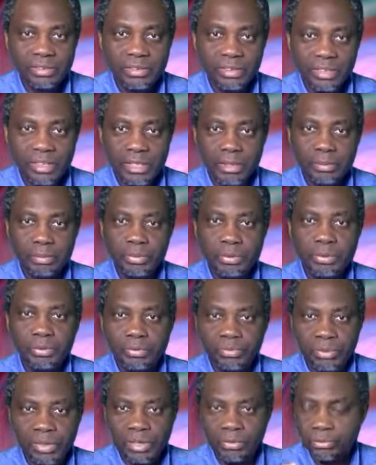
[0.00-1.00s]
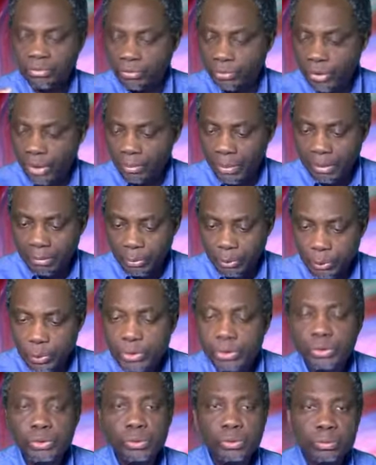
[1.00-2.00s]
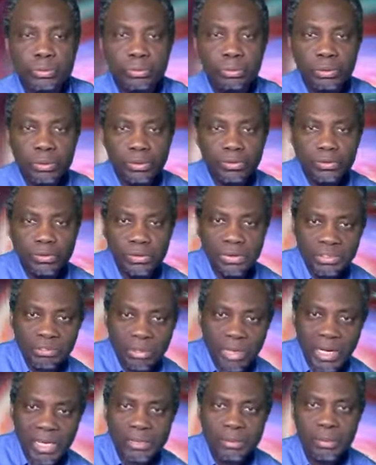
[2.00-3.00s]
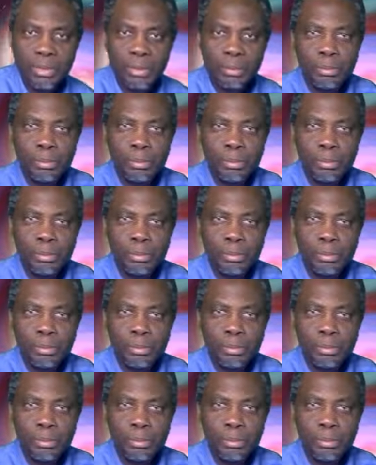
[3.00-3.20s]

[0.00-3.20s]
Okay, so I'm going to move to the right,